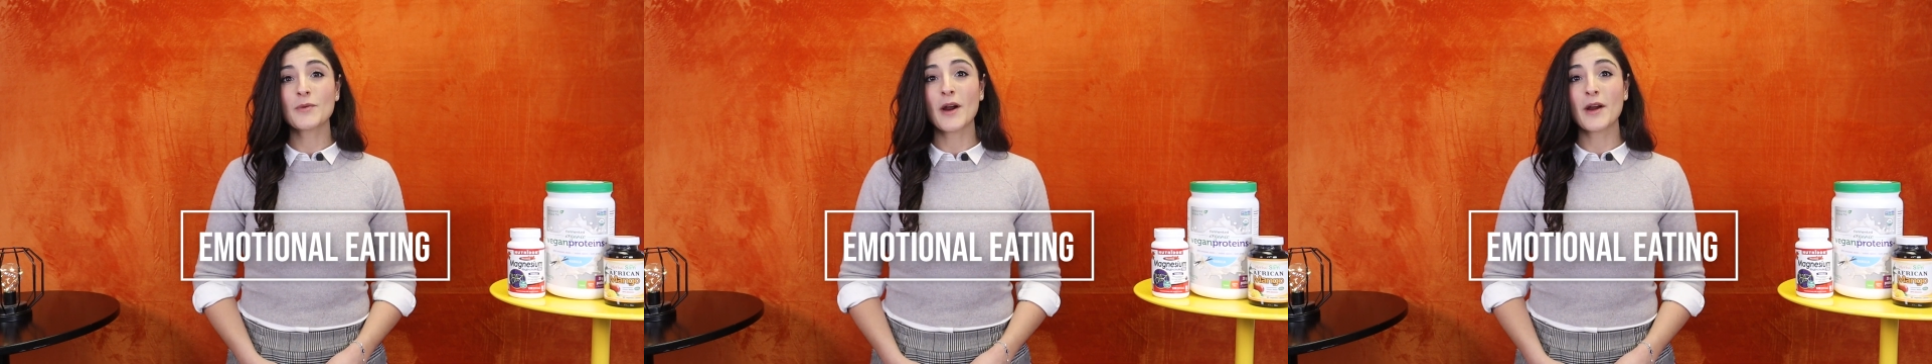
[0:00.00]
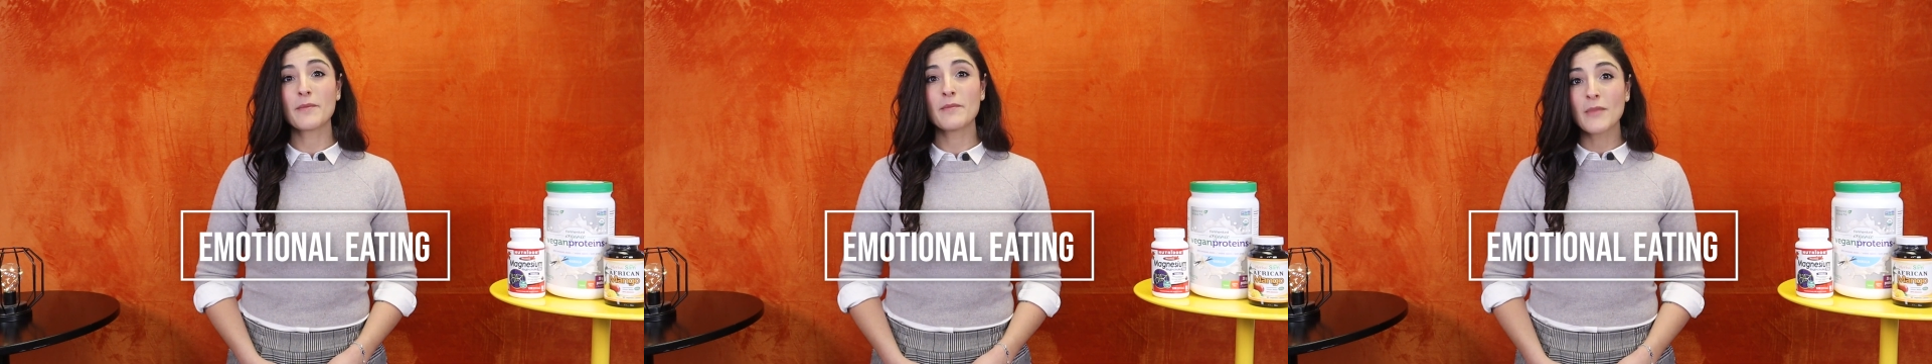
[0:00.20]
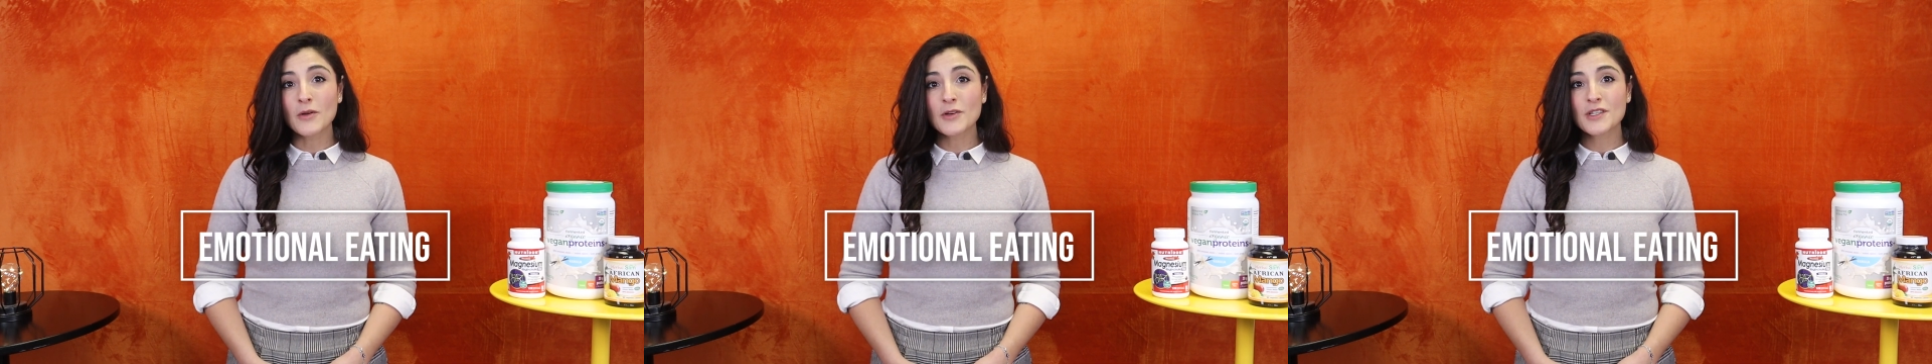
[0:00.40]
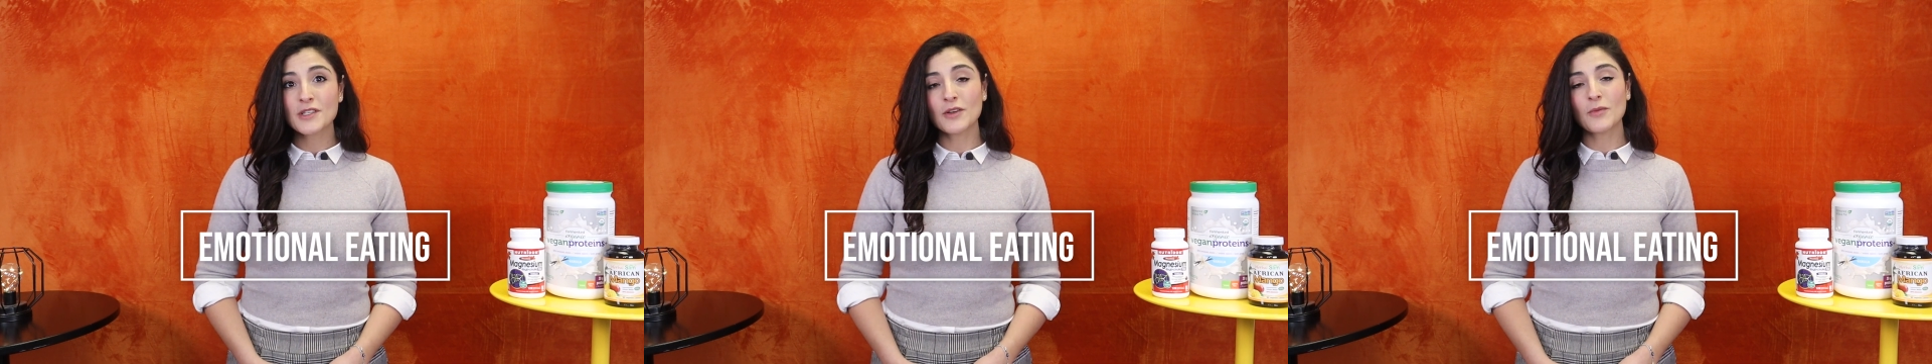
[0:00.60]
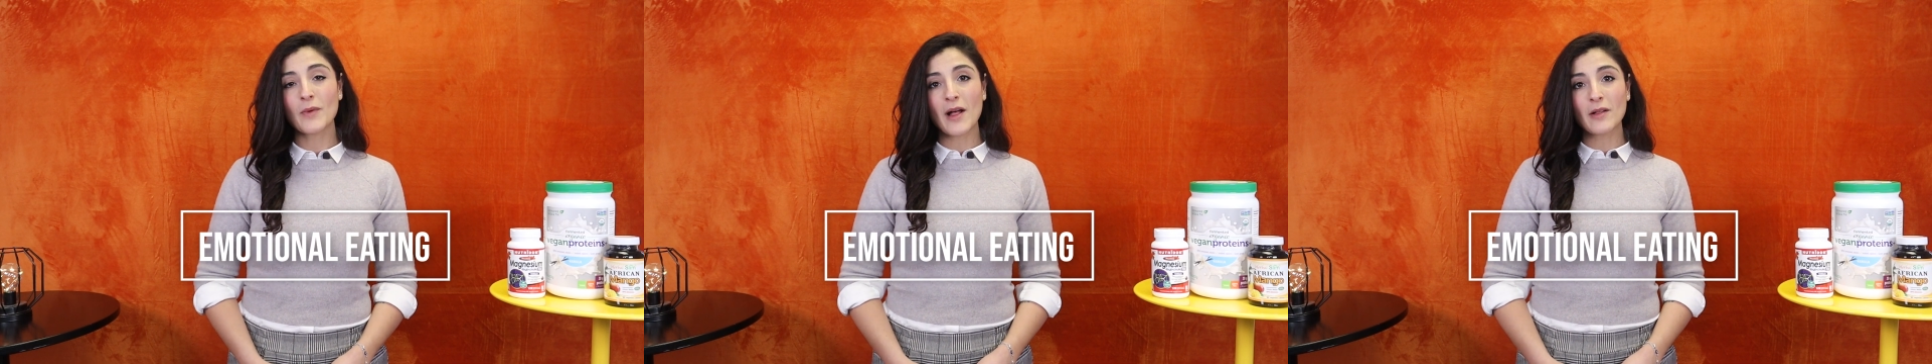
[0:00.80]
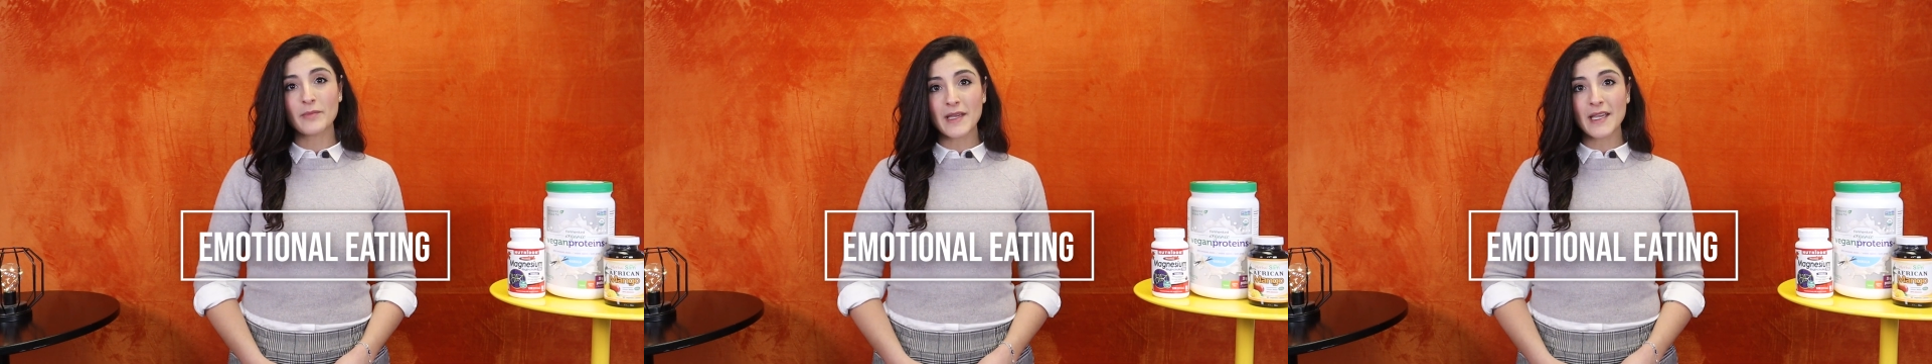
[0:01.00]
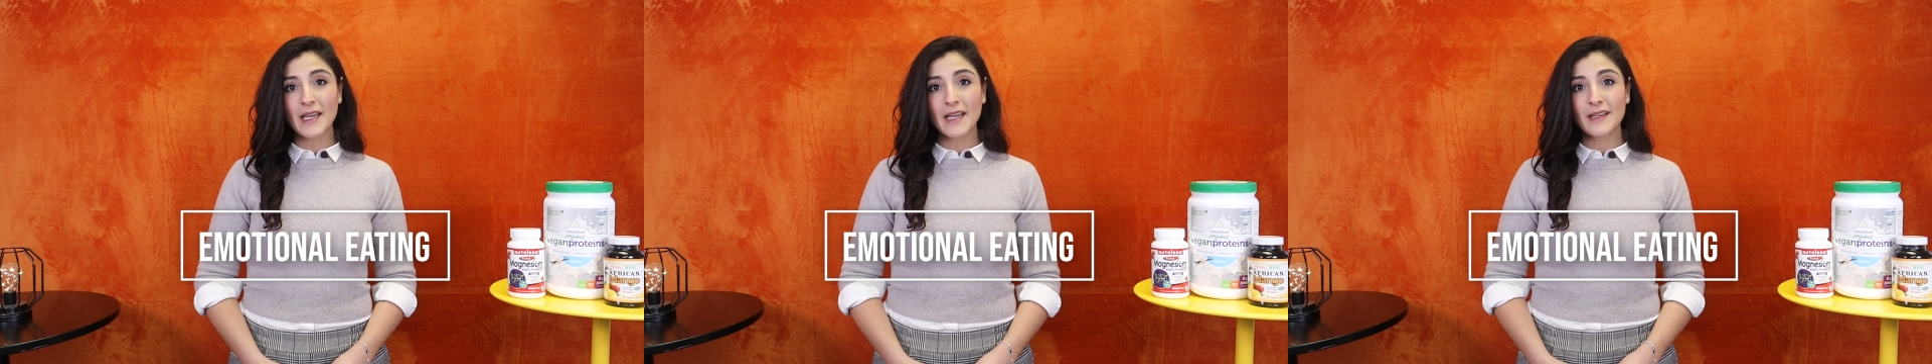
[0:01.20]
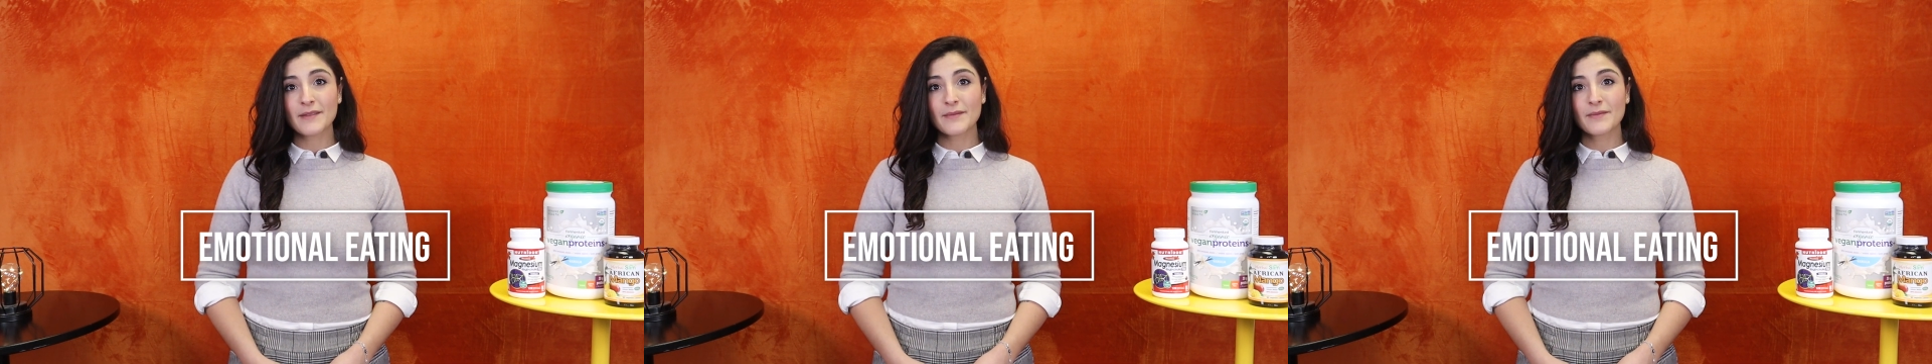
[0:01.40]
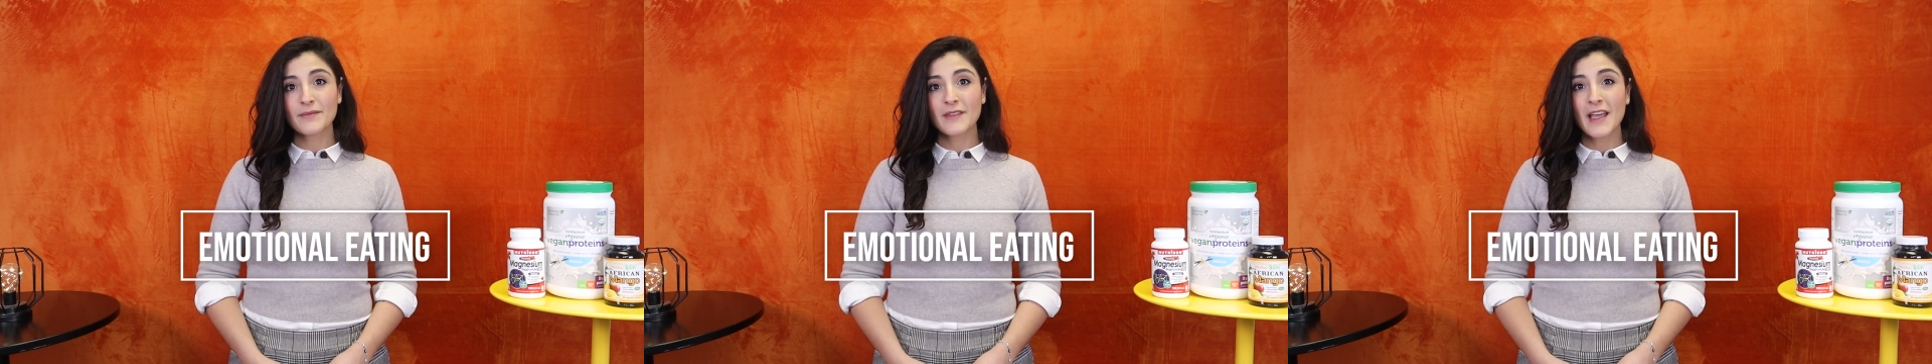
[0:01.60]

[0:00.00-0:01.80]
to our emotional well-being.